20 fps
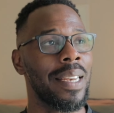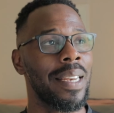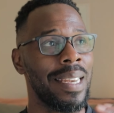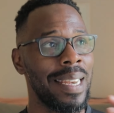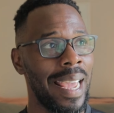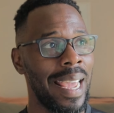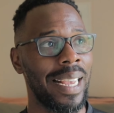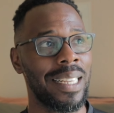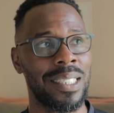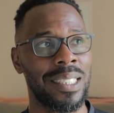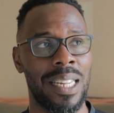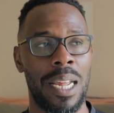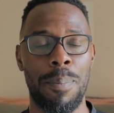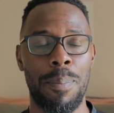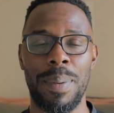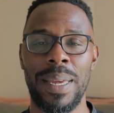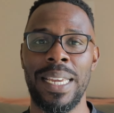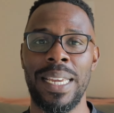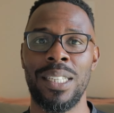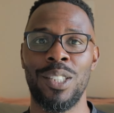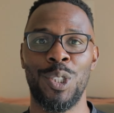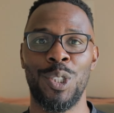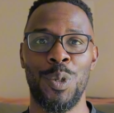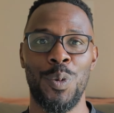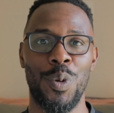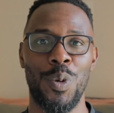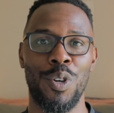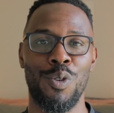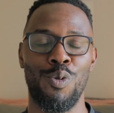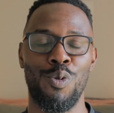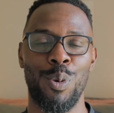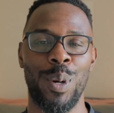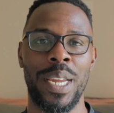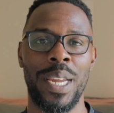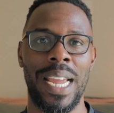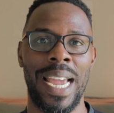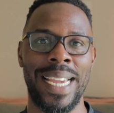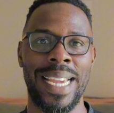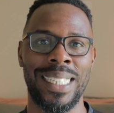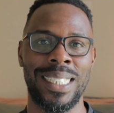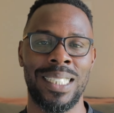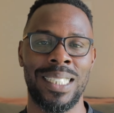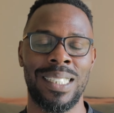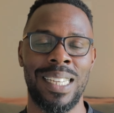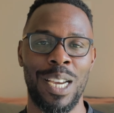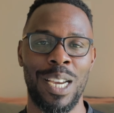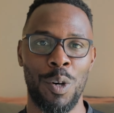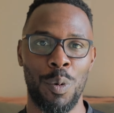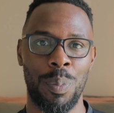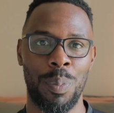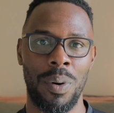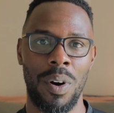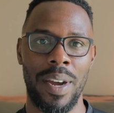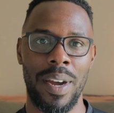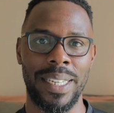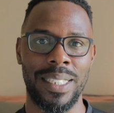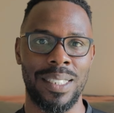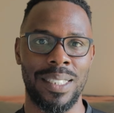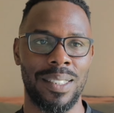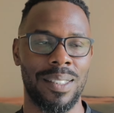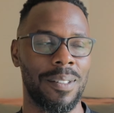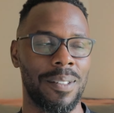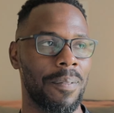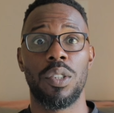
Next step is to agree a sale price.